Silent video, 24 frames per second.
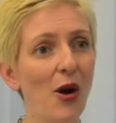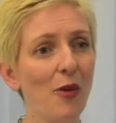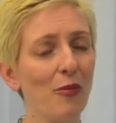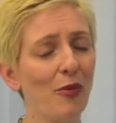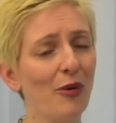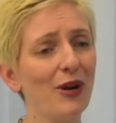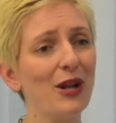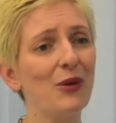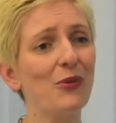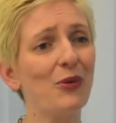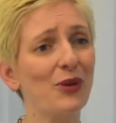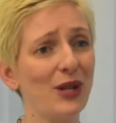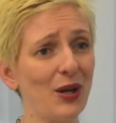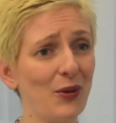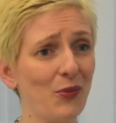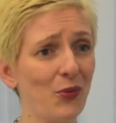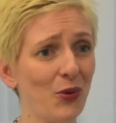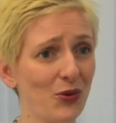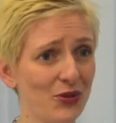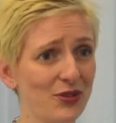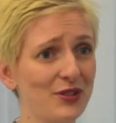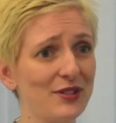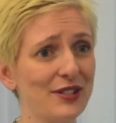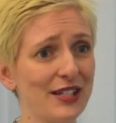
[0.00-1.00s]
Probably what I
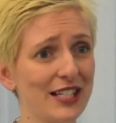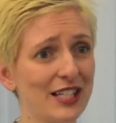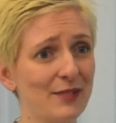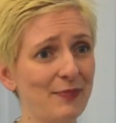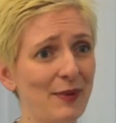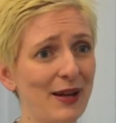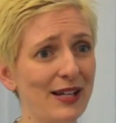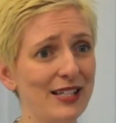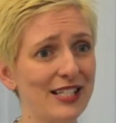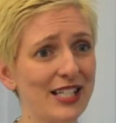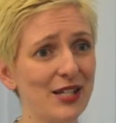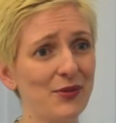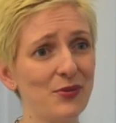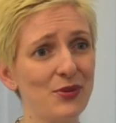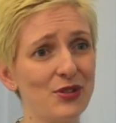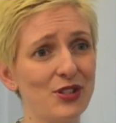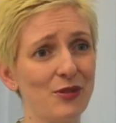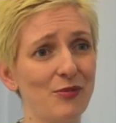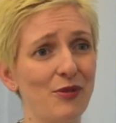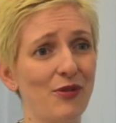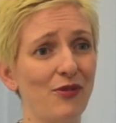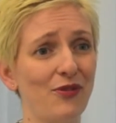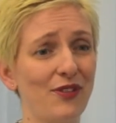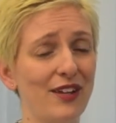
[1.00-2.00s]
wasn't expecting was
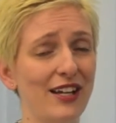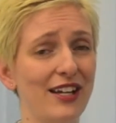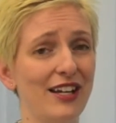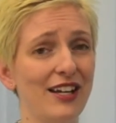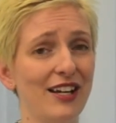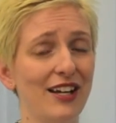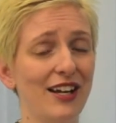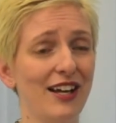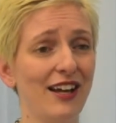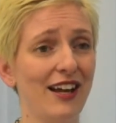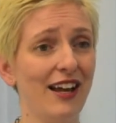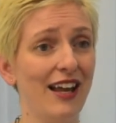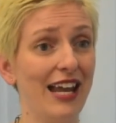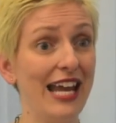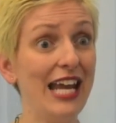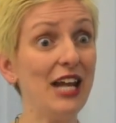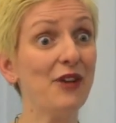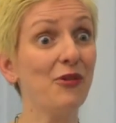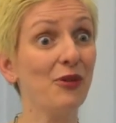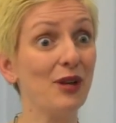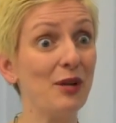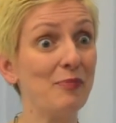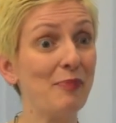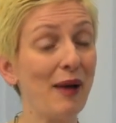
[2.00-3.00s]
some of the
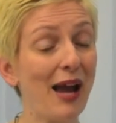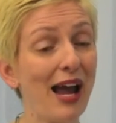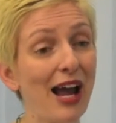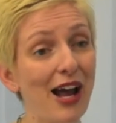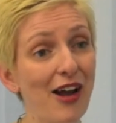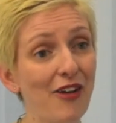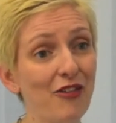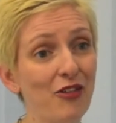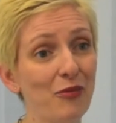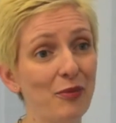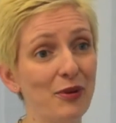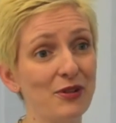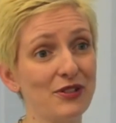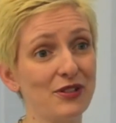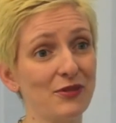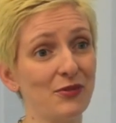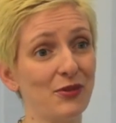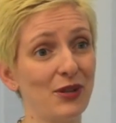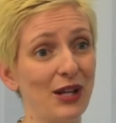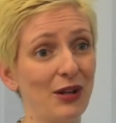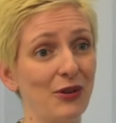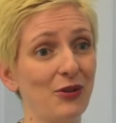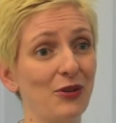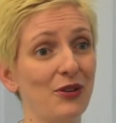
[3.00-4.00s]
equally powerful but
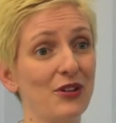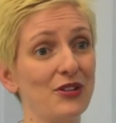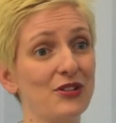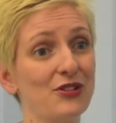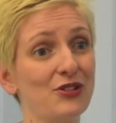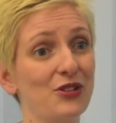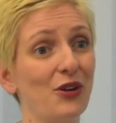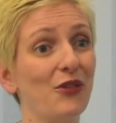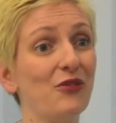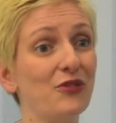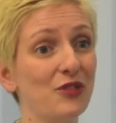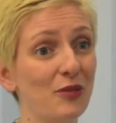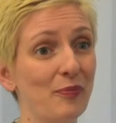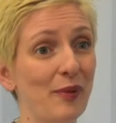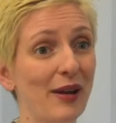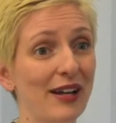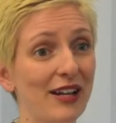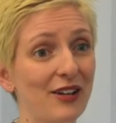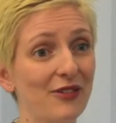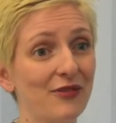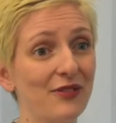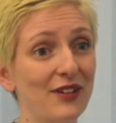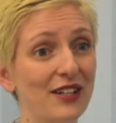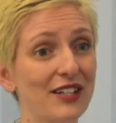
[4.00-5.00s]
some what I call the softer
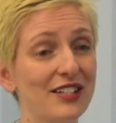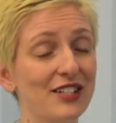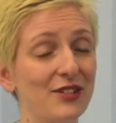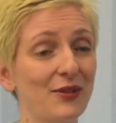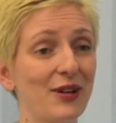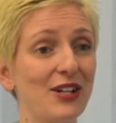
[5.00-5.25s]
benefits.